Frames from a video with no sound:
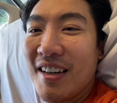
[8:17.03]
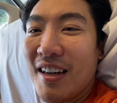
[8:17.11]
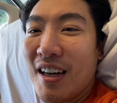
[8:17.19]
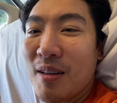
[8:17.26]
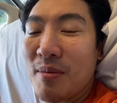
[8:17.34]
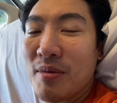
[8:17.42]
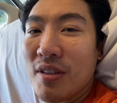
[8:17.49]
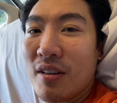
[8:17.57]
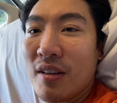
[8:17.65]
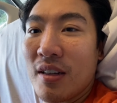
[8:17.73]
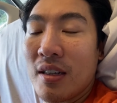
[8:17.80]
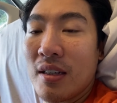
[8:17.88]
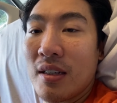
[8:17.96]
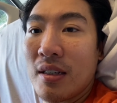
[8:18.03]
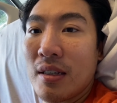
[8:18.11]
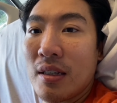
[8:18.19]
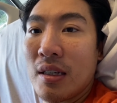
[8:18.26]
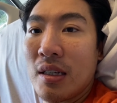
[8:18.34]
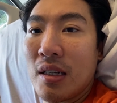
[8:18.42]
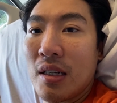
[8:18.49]
I'm sorry.
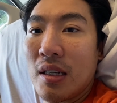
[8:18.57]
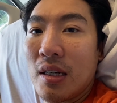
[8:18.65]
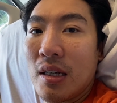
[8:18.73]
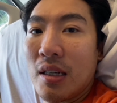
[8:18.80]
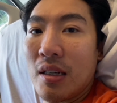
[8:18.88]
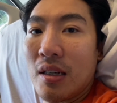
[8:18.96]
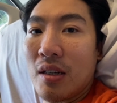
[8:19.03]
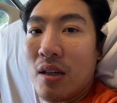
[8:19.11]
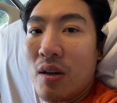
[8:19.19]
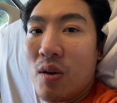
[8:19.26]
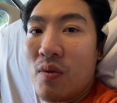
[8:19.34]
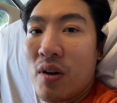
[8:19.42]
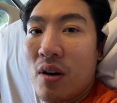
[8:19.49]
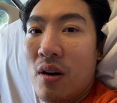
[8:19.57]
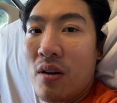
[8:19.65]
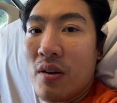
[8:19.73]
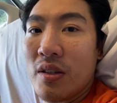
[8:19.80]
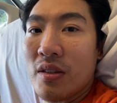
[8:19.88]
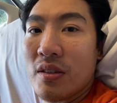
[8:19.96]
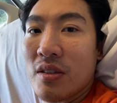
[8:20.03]
Overall,
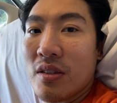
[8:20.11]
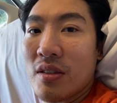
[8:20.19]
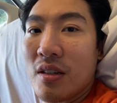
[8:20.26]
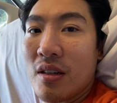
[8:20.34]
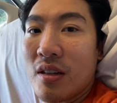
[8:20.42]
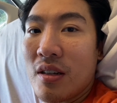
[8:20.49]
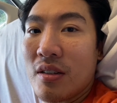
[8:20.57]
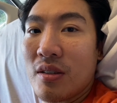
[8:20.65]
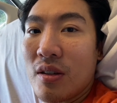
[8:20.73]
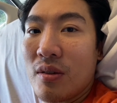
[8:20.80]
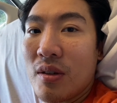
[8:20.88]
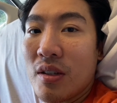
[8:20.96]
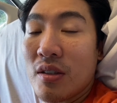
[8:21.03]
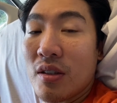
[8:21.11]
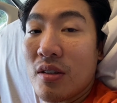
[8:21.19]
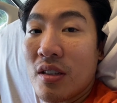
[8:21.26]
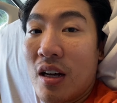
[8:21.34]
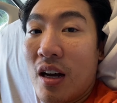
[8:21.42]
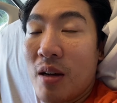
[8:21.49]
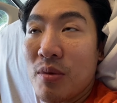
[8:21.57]
it's just it's a good
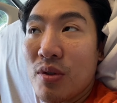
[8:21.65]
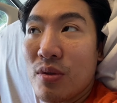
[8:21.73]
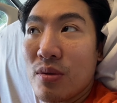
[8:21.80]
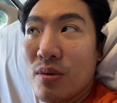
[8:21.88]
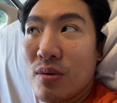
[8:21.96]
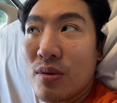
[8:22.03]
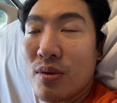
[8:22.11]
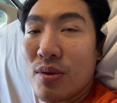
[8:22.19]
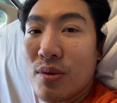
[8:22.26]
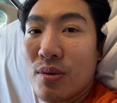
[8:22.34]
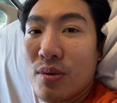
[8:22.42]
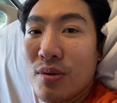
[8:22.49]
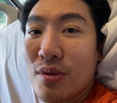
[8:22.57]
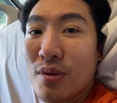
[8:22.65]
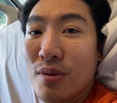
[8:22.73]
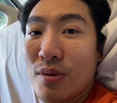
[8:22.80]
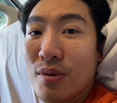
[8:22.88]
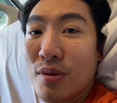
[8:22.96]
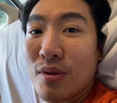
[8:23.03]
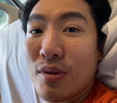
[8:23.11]
time to
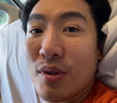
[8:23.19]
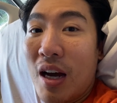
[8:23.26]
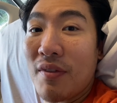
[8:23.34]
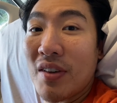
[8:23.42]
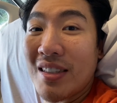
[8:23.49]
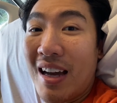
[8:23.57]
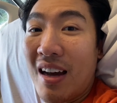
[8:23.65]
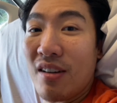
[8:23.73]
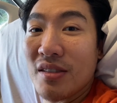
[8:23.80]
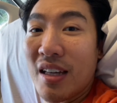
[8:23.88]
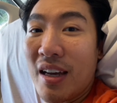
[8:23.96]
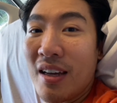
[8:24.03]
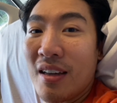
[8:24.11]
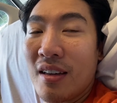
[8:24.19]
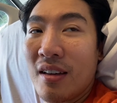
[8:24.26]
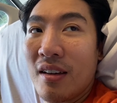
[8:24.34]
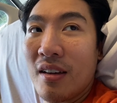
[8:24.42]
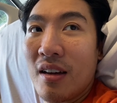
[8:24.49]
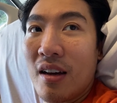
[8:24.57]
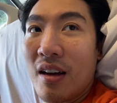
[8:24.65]
have a down day,
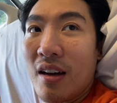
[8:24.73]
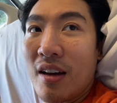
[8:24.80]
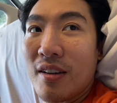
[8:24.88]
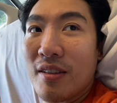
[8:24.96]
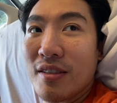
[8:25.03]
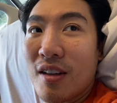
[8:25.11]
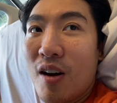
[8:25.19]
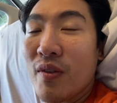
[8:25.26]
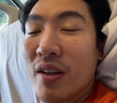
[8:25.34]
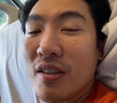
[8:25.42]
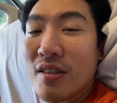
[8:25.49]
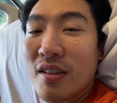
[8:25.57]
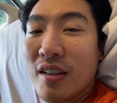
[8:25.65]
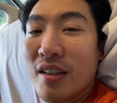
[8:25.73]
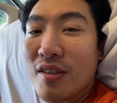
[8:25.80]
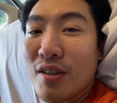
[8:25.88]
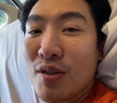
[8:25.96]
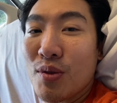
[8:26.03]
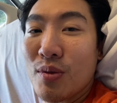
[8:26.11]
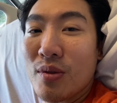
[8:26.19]
and obviously the
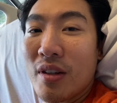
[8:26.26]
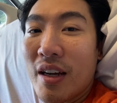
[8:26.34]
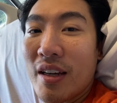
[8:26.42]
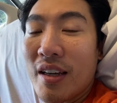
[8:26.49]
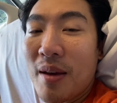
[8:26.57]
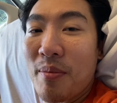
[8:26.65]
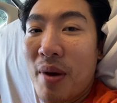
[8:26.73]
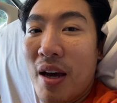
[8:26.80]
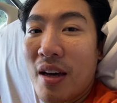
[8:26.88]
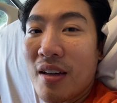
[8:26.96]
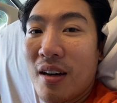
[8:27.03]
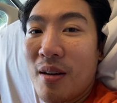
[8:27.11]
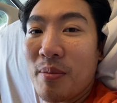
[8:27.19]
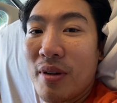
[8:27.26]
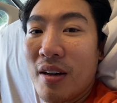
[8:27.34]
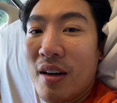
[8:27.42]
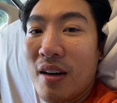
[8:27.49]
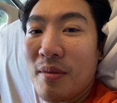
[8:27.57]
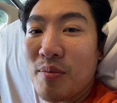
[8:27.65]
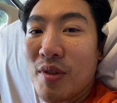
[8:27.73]
sooner I get back up,
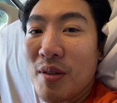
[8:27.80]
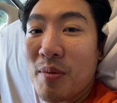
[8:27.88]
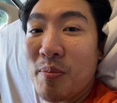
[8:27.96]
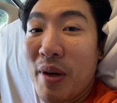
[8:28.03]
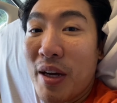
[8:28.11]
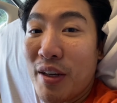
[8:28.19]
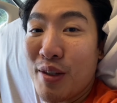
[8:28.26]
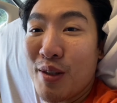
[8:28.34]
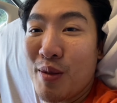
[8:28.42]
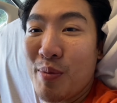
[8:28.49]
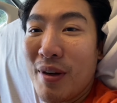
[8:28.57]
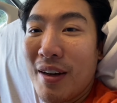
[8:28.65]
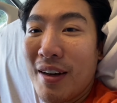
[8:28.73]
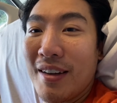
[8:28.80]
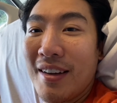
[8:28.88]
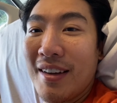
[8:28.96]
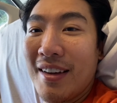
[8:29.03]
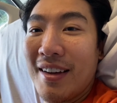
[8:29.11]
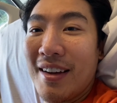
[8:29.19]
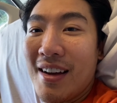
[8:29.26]
the better. But
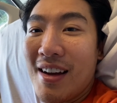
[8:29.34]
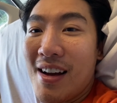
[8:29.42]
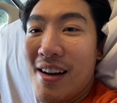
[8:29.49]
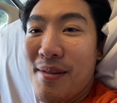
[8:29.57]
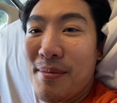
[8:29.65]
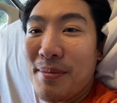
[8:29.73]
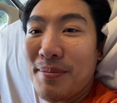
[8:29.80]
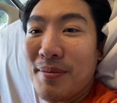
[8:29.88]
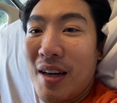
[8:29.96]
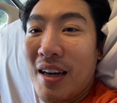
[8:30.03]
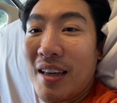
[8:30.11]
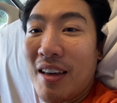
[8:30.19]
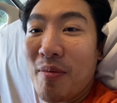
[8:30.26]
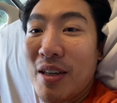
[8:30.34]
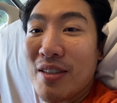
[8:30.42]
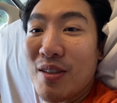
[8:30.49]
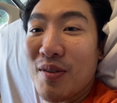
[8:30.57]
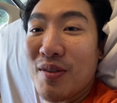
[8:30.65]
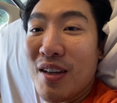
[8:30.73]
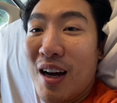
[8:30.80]
I give
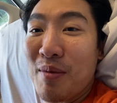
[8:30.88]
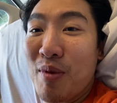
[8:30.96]
myself time.